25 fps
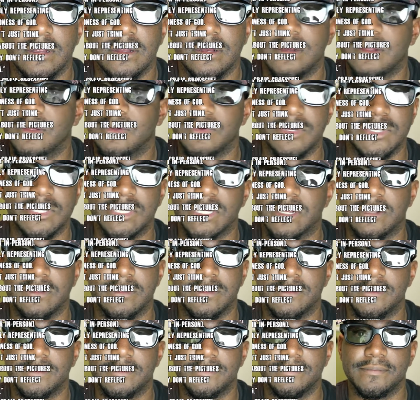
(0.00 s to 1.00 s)
don't share
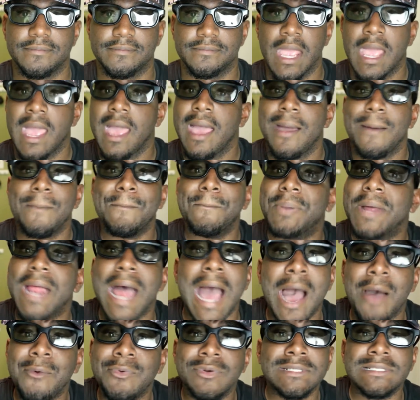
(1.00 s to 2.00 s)
them. But
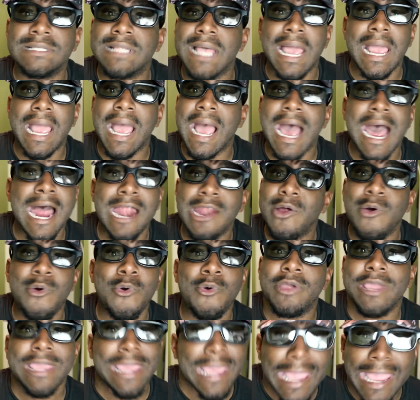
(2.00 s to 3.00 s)
I was like, I
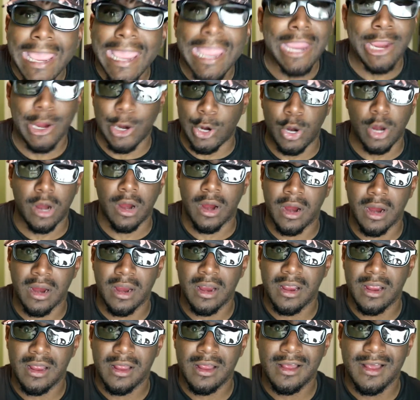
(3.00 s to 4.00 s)
don't care.
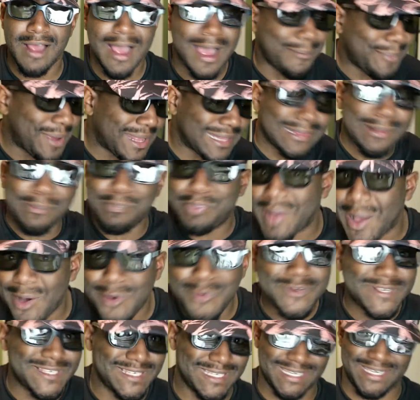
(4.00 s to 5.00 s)
I'm about to
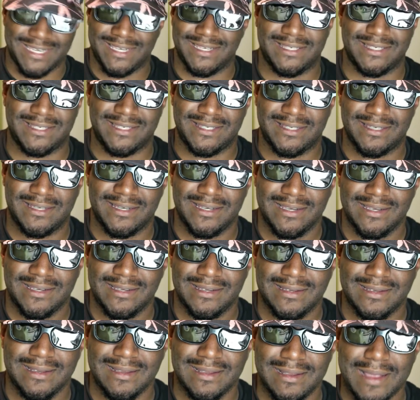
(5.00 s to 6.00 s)
post this.
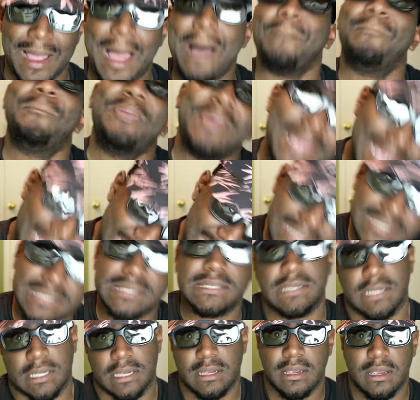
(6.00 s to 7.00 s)
I'm
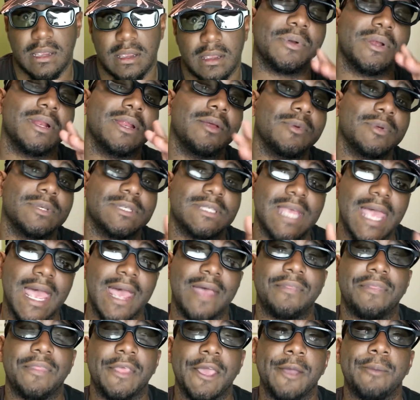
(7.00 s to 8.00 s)
pissed. But it was
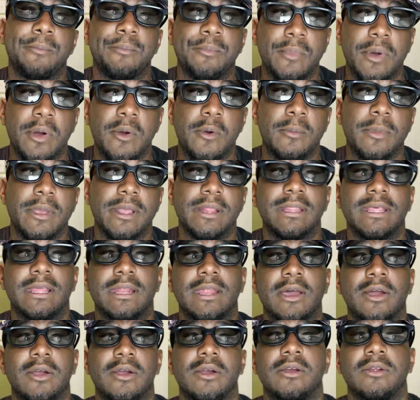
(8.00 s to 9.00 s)
at that moment that
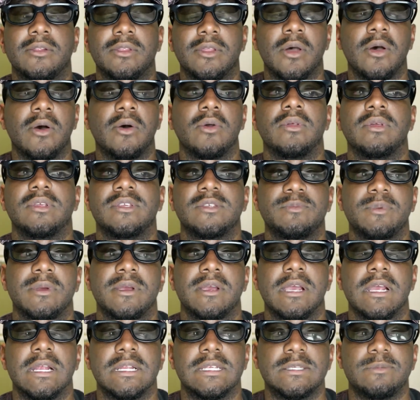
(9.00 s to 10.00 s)
I heard the Holy
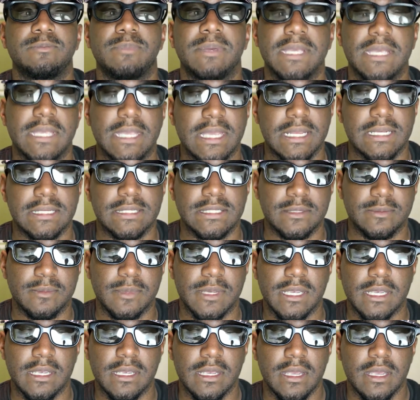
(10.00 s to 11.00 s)
Spirit speak into
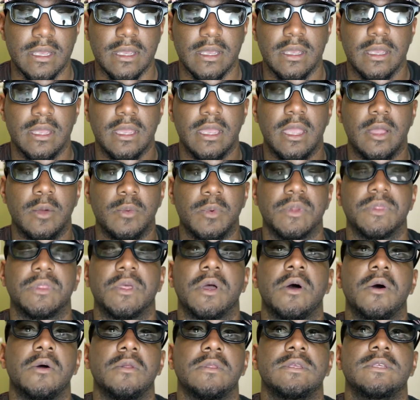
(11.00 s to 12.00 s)
me. And what the
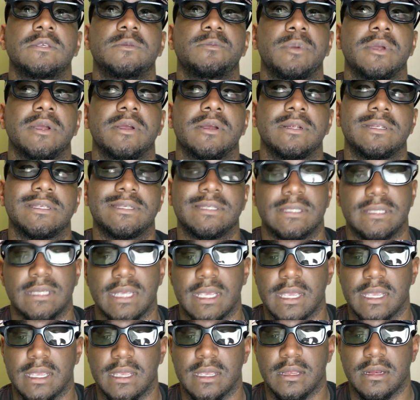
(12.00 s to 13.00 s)
Holy Spirit
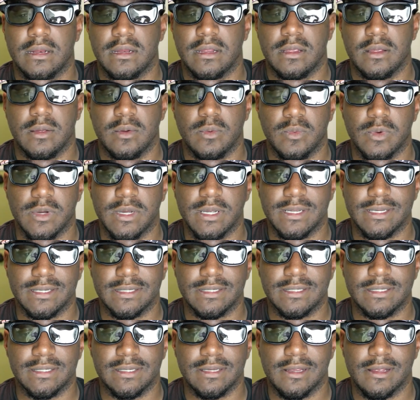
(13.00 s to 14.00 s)
said
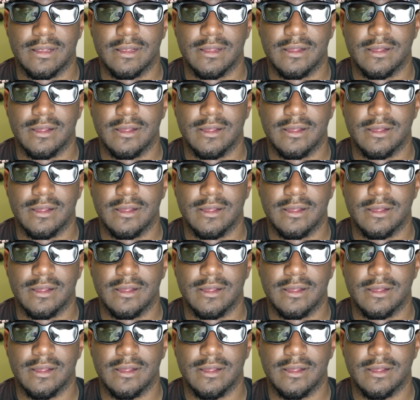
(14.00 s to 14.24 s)
was